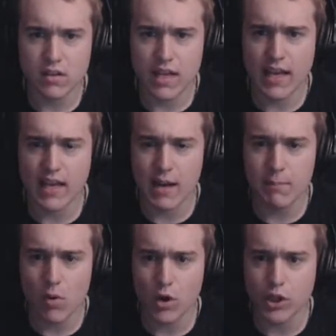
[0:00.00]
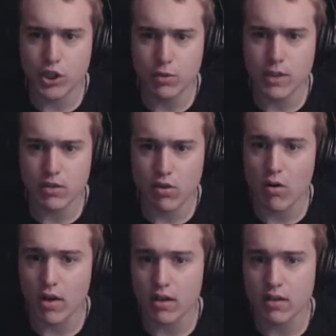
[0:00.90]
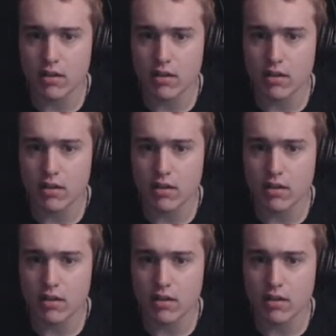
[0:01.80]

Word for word: Like, a more human Krogan.